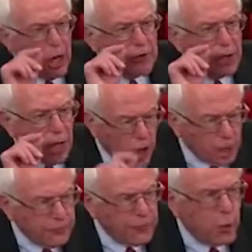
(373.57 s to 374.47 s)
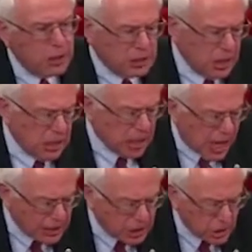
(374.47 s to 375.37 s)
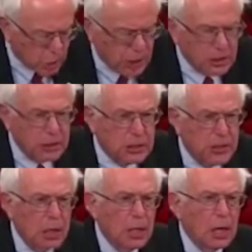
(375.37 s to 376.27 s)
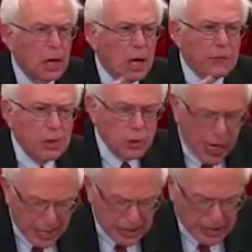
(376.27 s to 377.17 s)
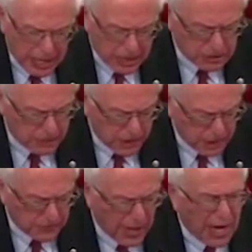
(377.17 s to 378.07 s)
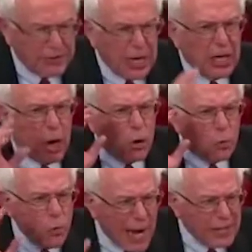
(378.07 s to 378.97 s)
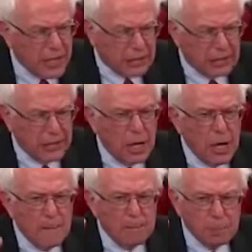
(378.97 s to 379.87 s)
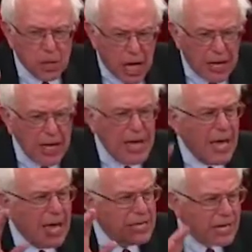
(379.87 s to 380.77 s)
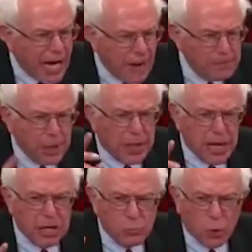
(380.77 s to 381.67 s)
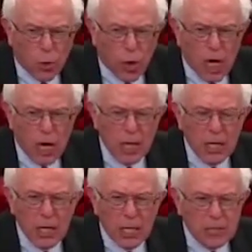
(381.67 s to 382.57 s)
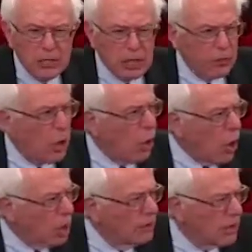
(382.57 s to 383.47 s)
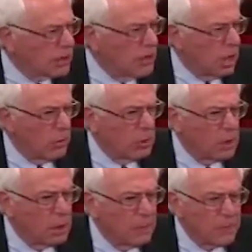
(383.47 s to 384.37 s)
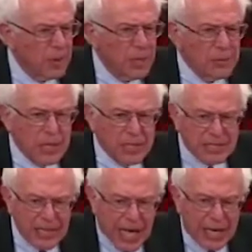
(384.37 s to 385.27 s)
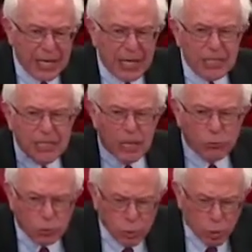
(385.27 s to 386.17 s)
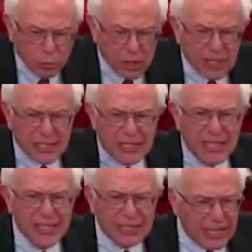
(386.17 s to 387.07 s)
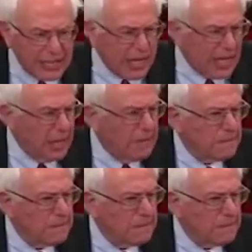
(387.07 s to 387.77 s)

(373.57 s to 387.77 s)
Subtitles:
are the unforeseen consequences of the United States being involved in a horrendous, bloody, and complicated war in Syria? All of us know that Assad is a ruthless dictator